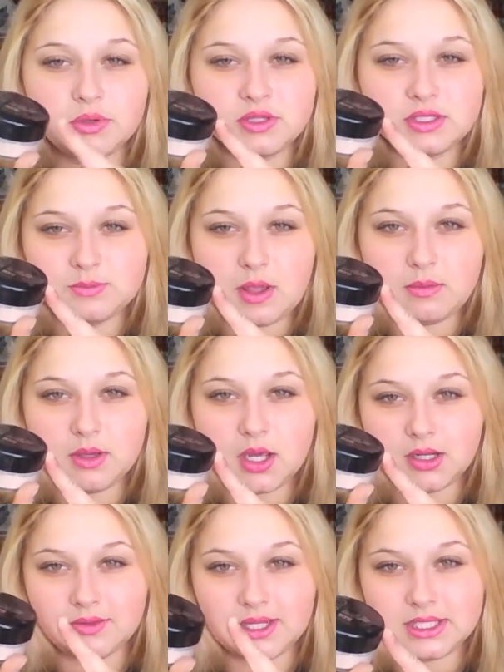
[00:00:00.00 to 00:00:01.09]
put this baby
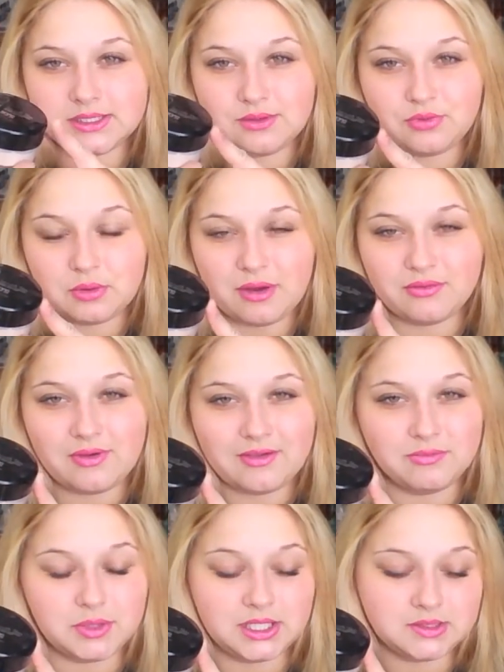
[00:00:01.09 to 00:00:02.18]
on and let it sit for about
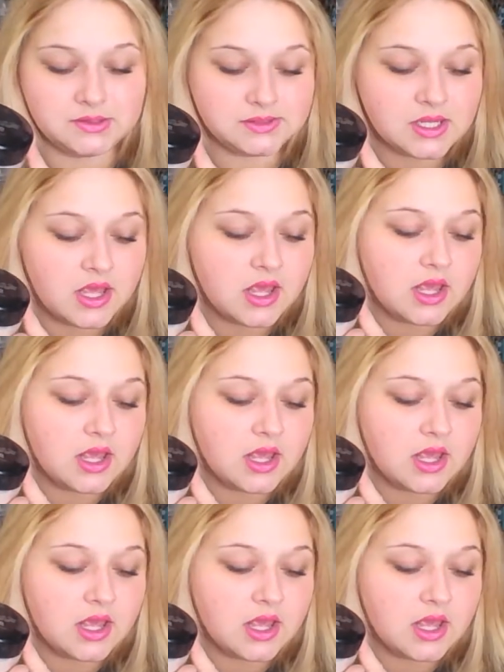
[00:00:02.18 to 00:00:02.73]
5 minutes